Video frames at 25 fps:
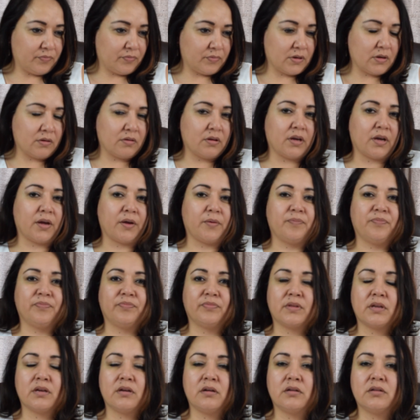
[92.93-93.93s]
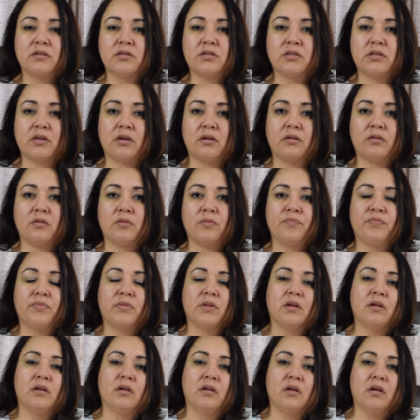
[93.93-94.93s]
Okay. So,
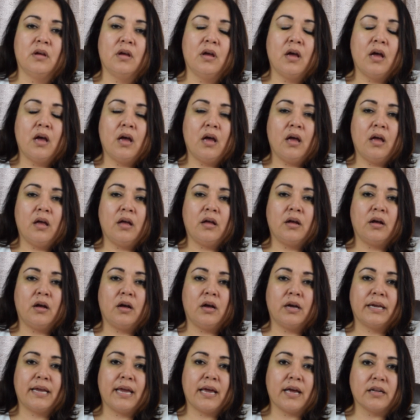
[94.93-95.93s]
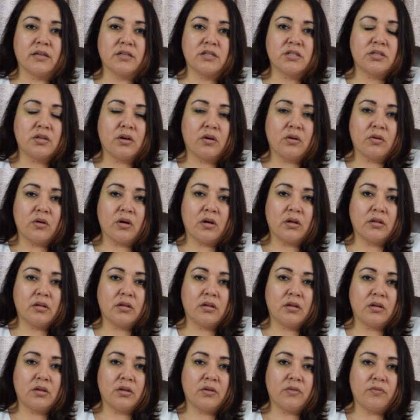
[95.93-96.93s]
again,
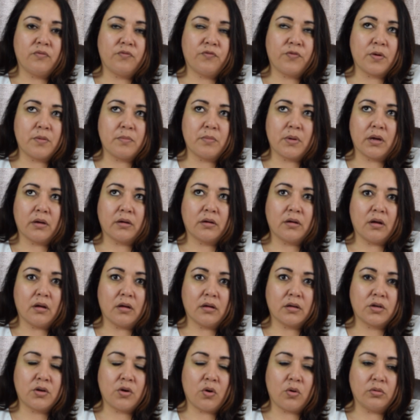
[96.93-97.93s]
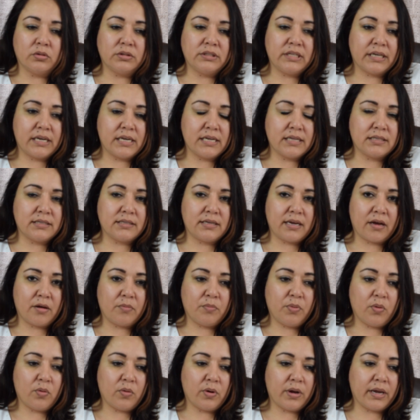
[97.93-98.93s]
from a goal digging
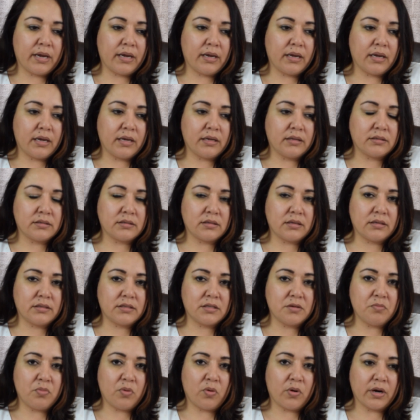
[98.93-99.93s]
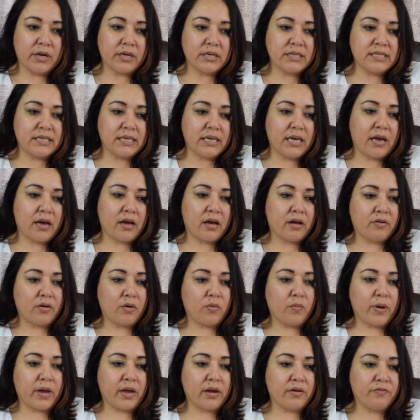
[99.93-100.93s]
standpoint, it's important to get
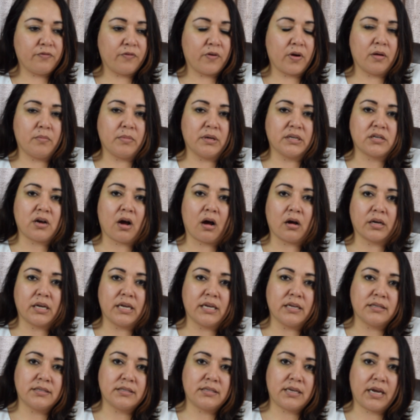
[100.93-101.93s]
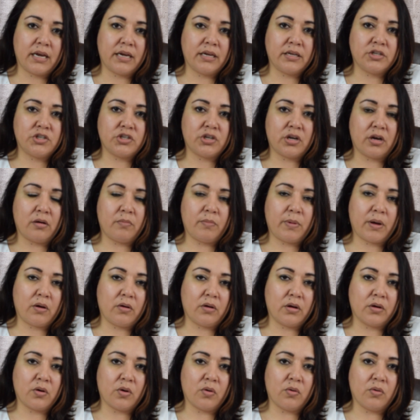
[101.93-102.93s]
away from a talking stage
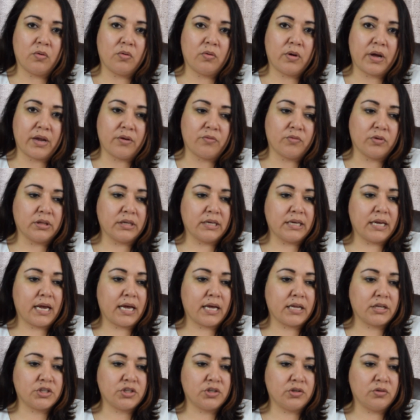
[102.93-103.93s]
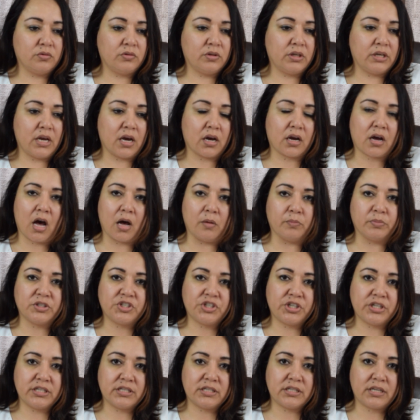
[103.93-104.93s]
about a goal and really get to the
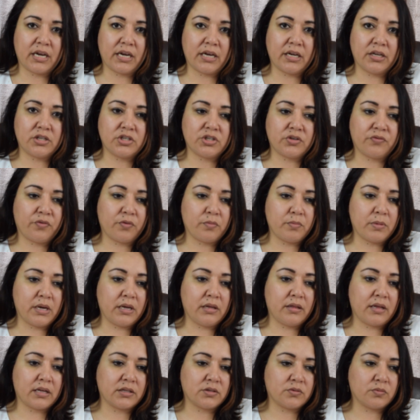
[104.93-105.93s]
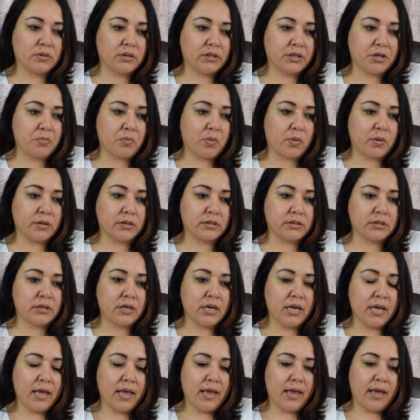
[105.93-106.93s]
accomplishing stage. For me, that's really important.